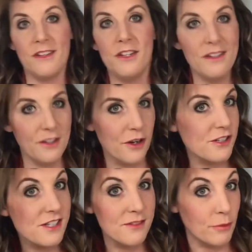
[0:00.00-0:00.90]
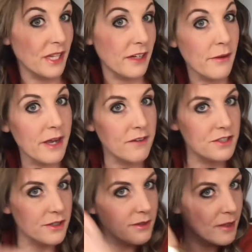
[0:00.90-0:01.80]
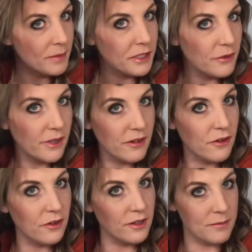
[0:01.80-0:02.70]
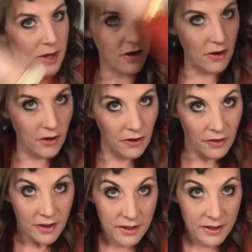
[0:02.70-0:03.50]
You really don't have to. I mean, you can curl them all